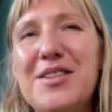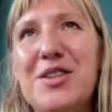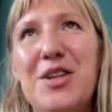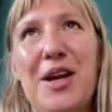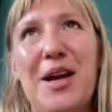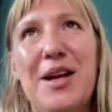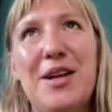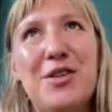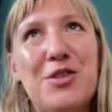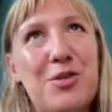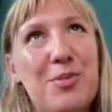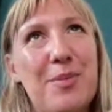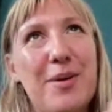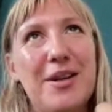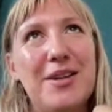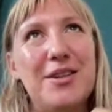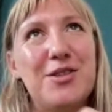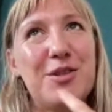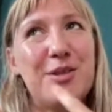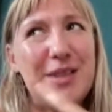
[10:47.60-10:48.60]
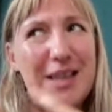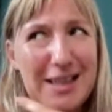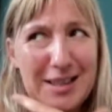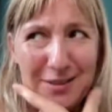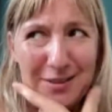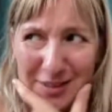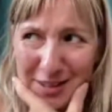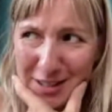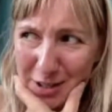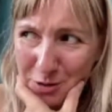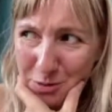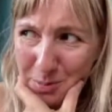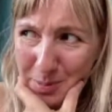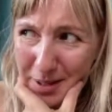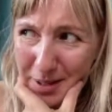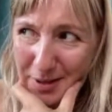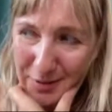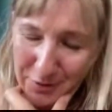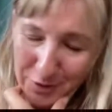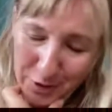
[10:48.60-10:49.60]
changed much, not even now
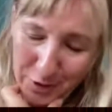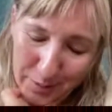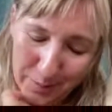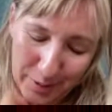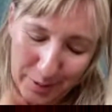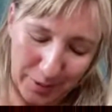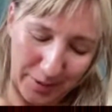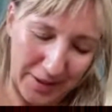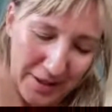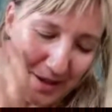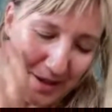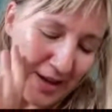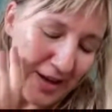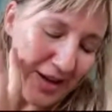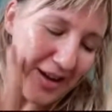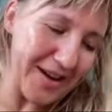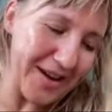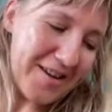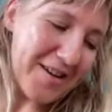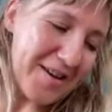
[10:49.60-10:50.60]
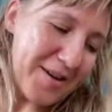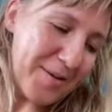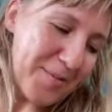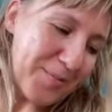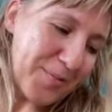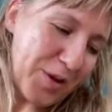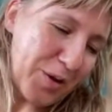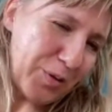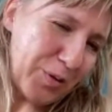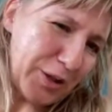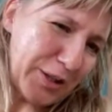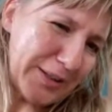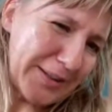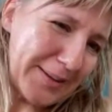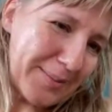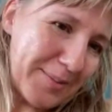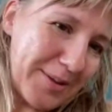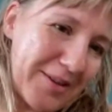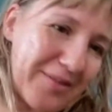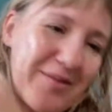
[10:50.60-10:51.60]
playing volleyball, which is
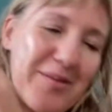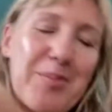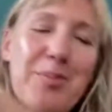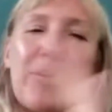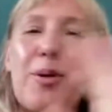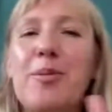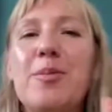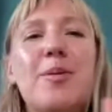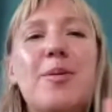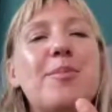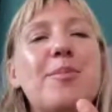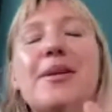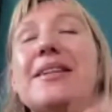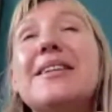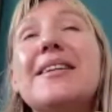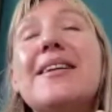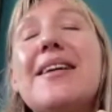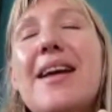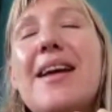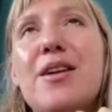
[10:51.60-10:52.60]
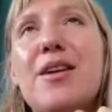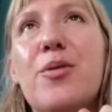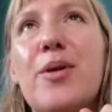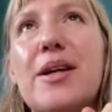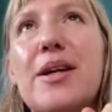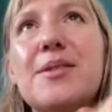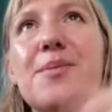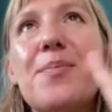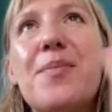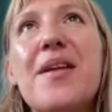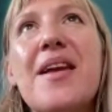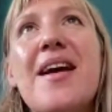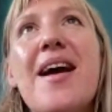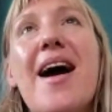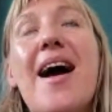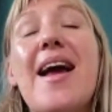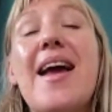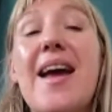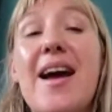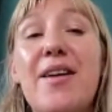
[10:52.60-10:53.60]
a bit of a problem. But, anyways,
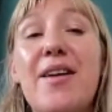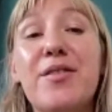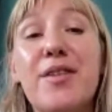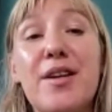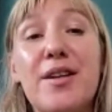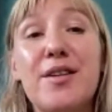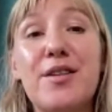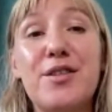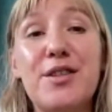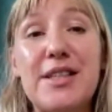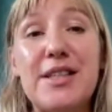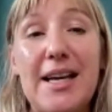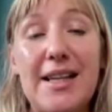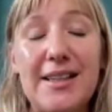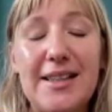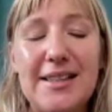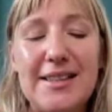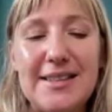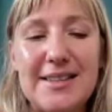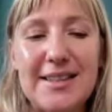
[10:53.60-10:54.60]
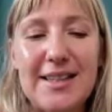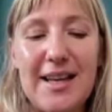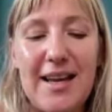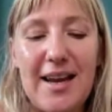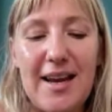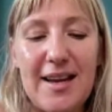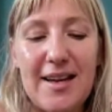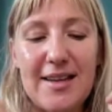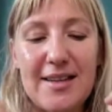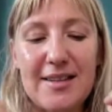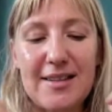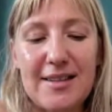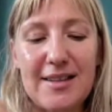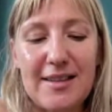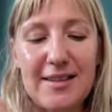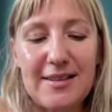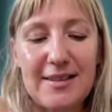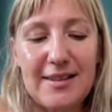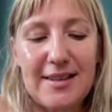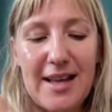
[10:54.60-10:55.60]
I have other talents, and
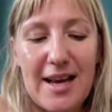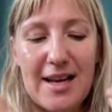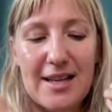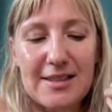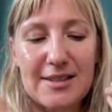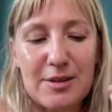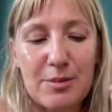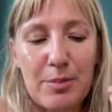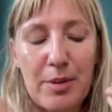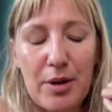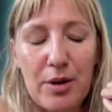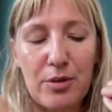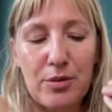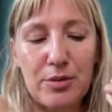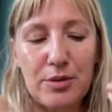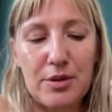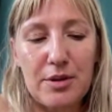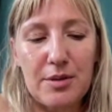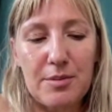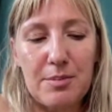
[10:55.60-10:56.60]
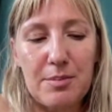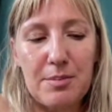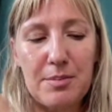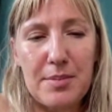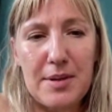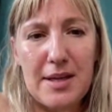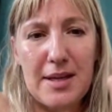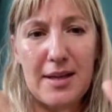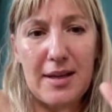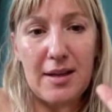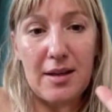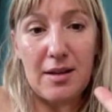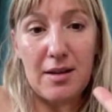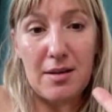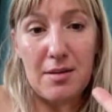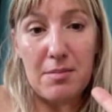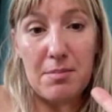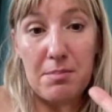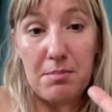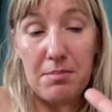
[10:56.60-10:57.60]
that's about being
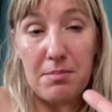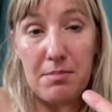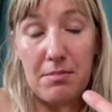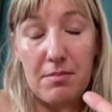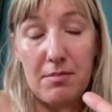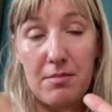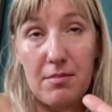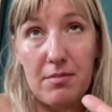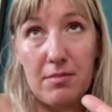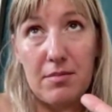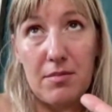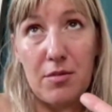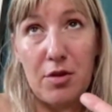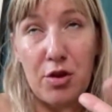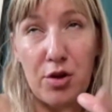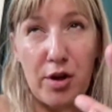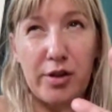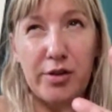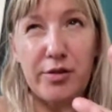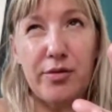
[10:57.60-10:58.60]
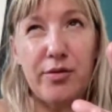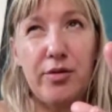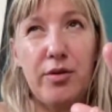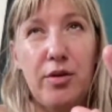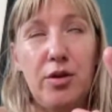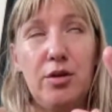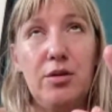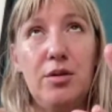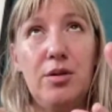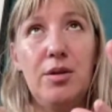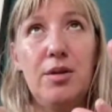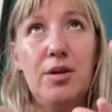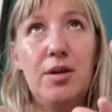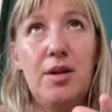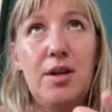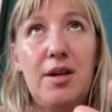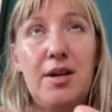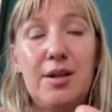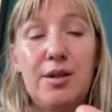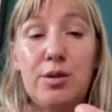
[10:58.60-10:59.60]
thoughtful,
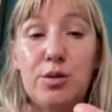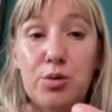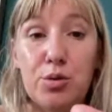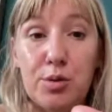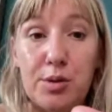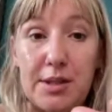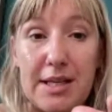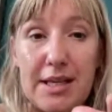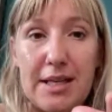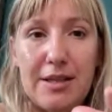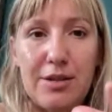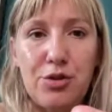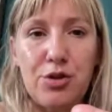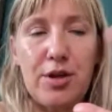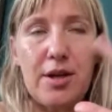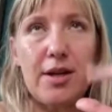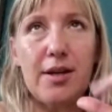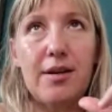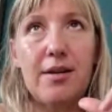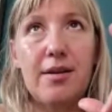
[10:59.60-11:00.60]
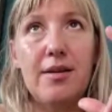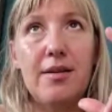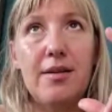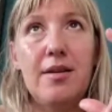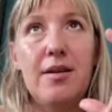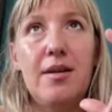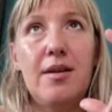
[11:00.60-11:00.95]
strategic,